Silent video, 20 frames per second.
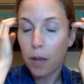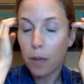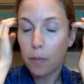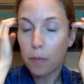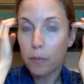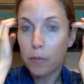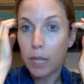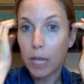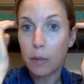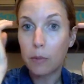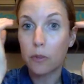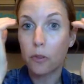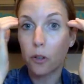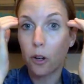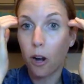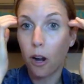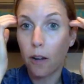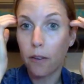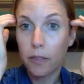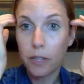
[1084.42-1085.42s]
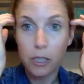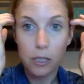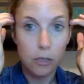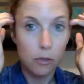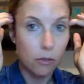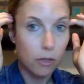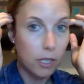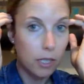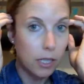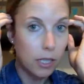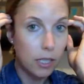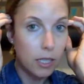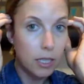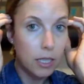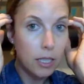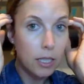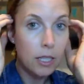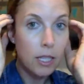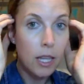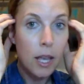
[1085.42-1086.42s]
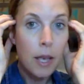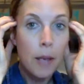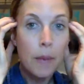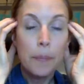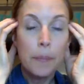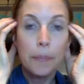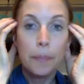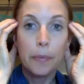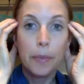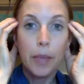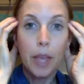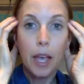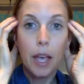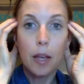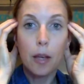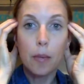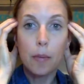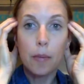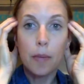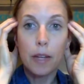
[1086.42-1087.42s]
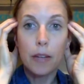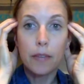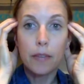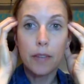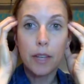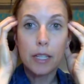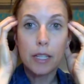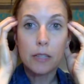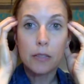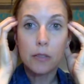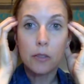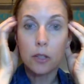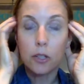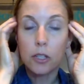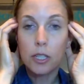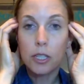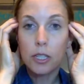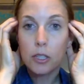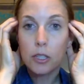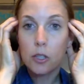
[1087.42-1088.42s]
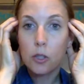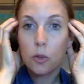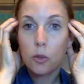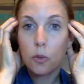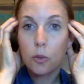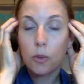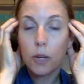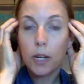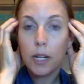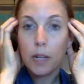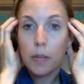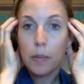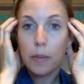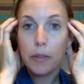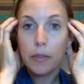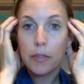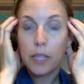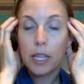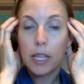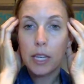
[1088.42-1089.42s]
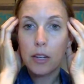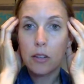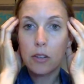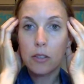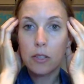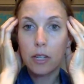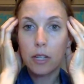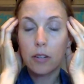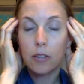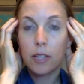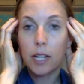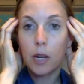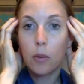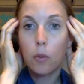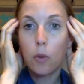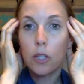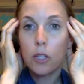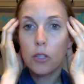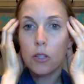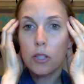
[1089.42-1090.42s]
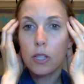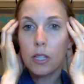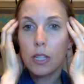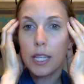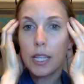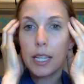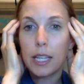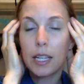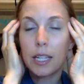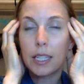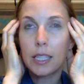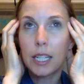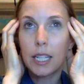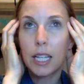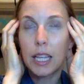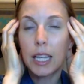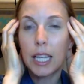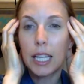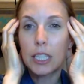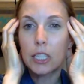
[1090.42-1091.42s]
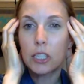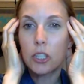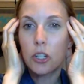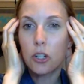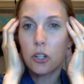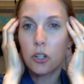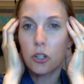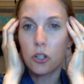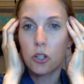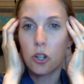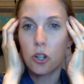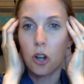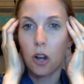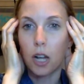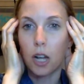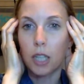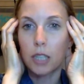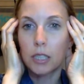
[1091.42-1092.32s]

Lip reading: named for obvious reasons, and vice versa. So right above the ears there, then I want you to like clench your jaw.